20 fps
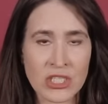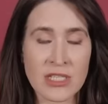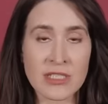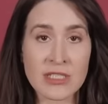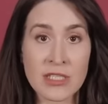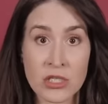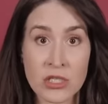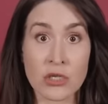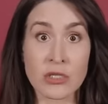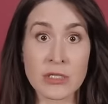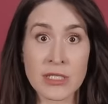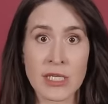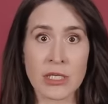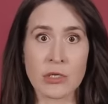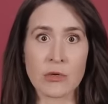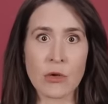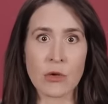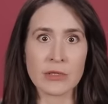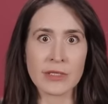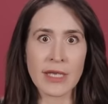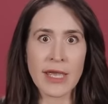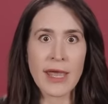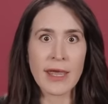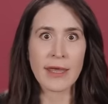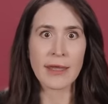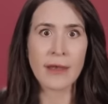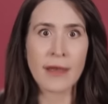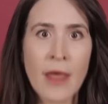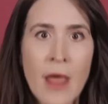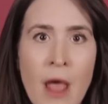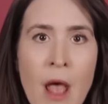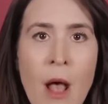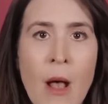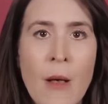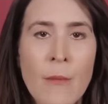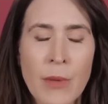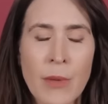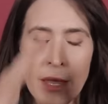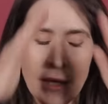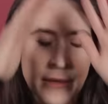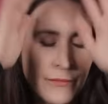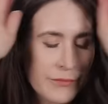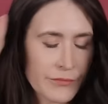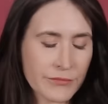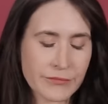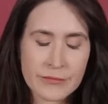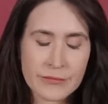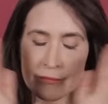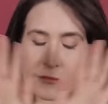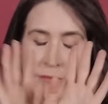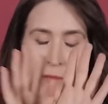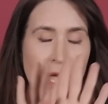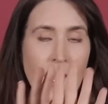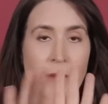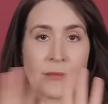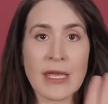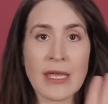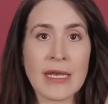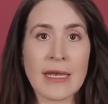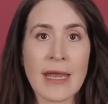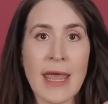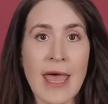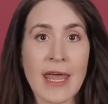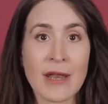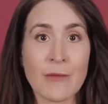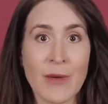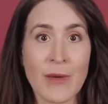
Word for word: this 13 year old kid. But I'm getting ahead of